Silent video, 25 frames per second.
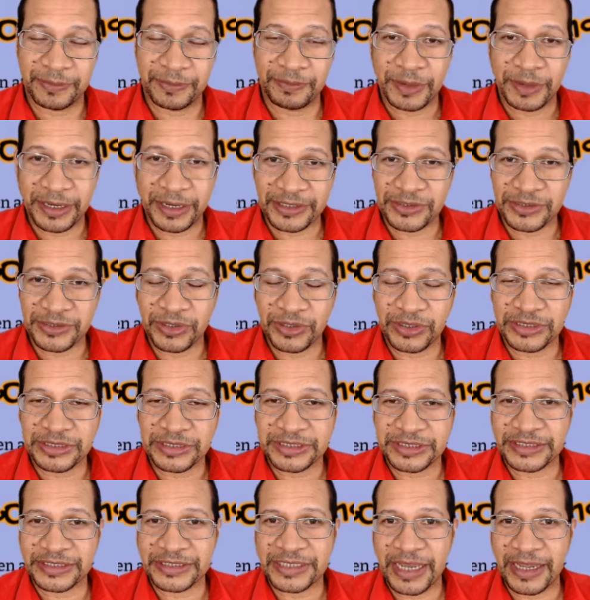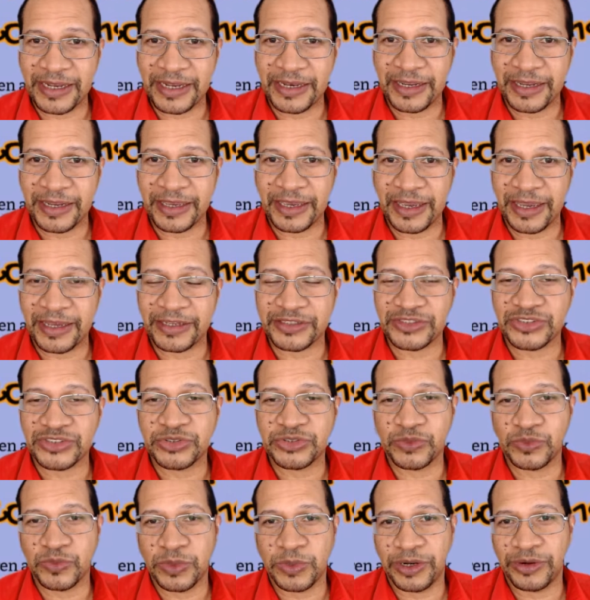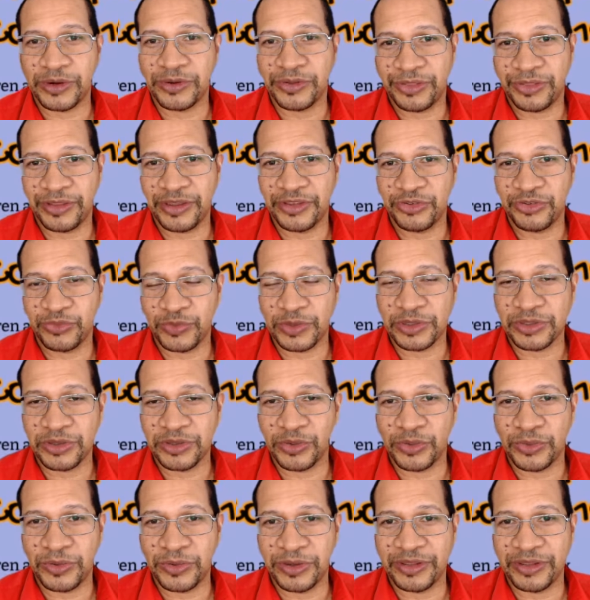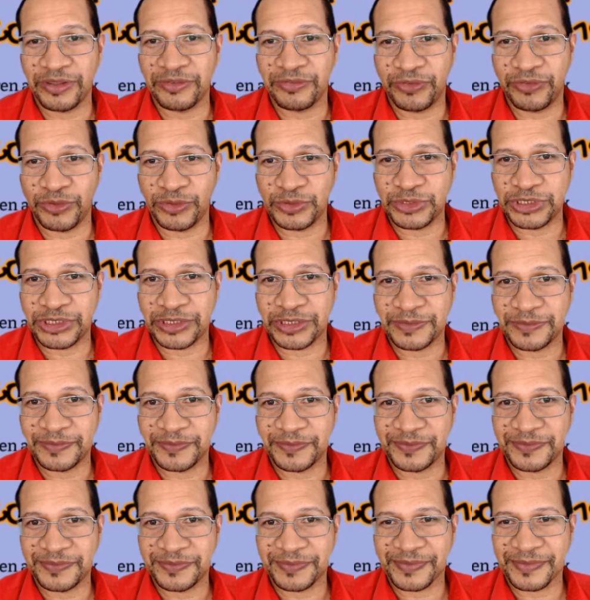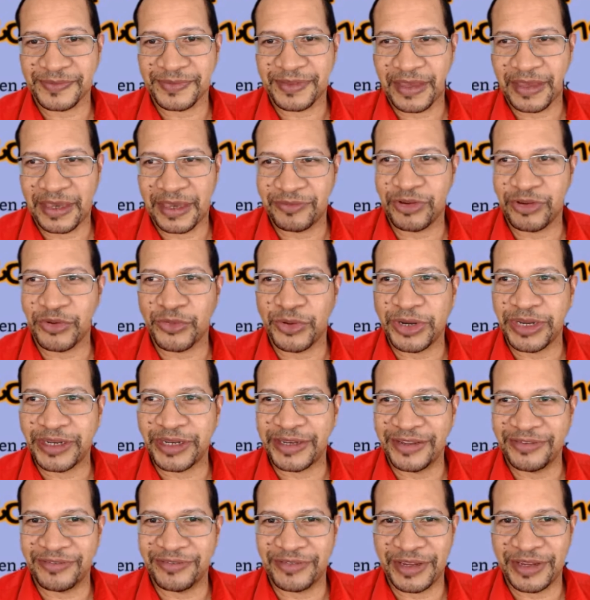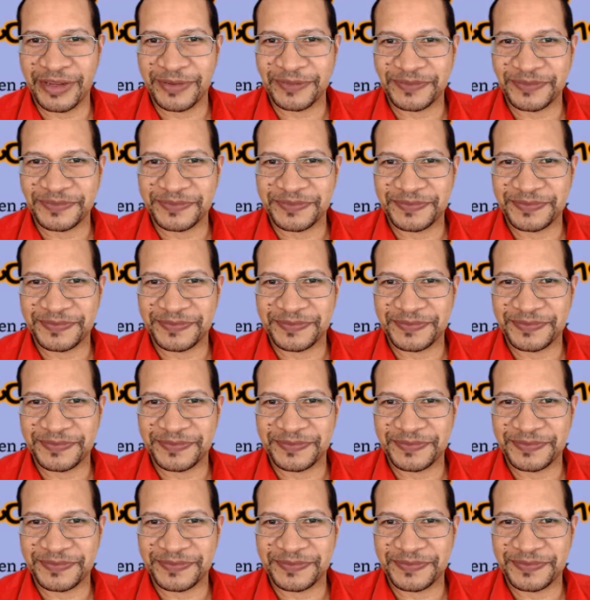a better understanding as to where things will go in the future. Have a great evening.